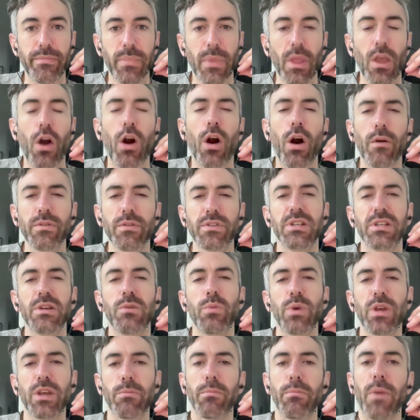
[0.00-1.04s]
Obviously,
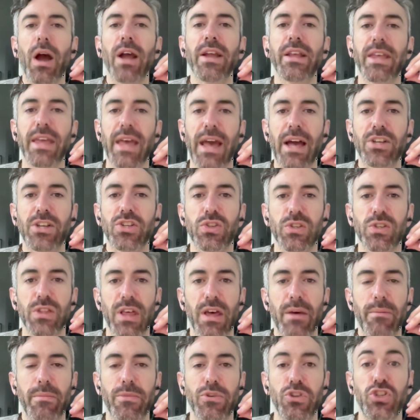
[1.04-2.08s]
we might catch
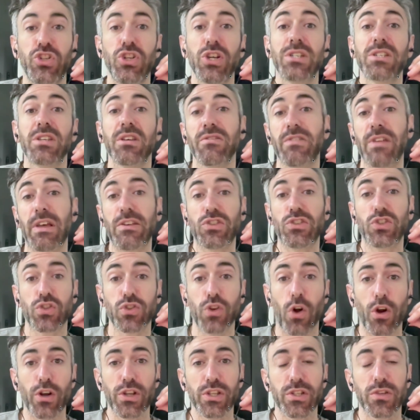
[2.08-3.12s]
them just as they
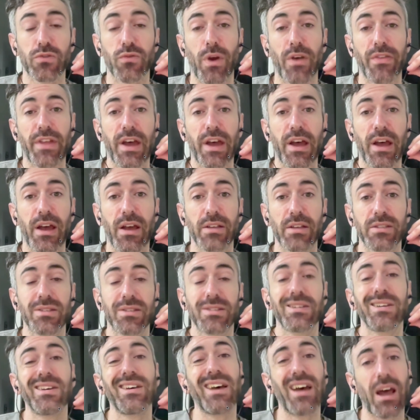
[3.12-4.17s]
started to run the ads
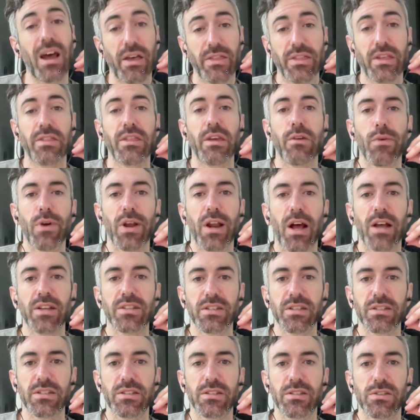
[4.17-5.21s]
and then they realize
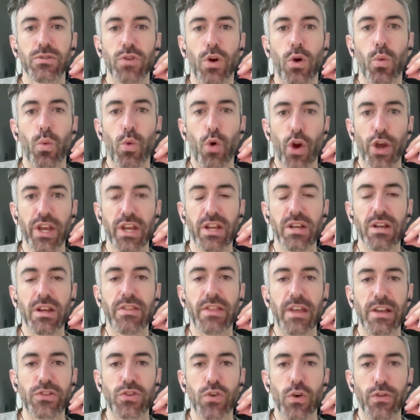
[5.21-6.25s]
it's not working and
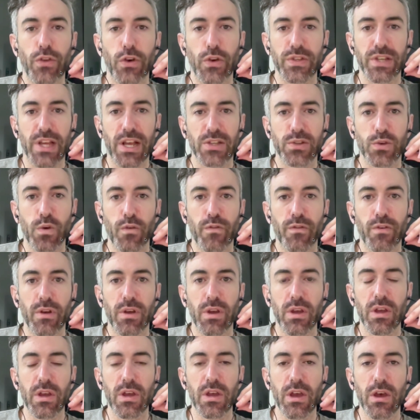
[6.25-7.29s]
they turn those ads off.
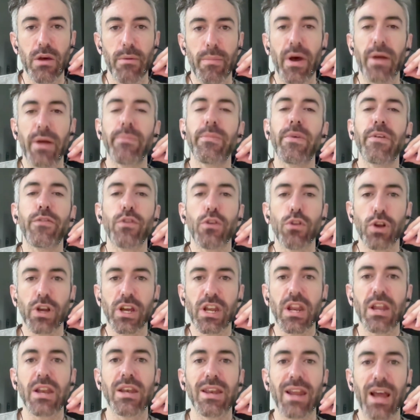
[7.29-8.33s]
But if you look
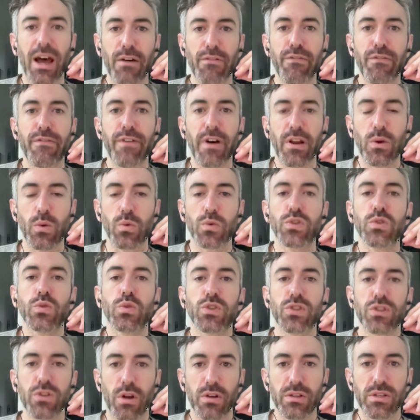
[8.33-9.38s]
at enough funnels, you'll
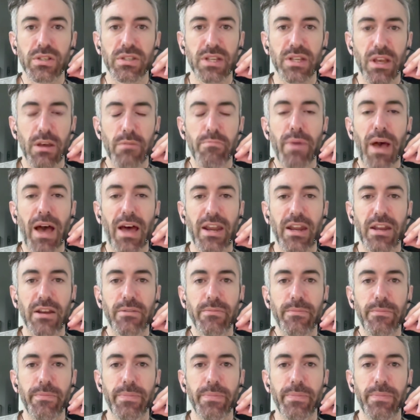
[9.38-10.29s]
start to see a pattern.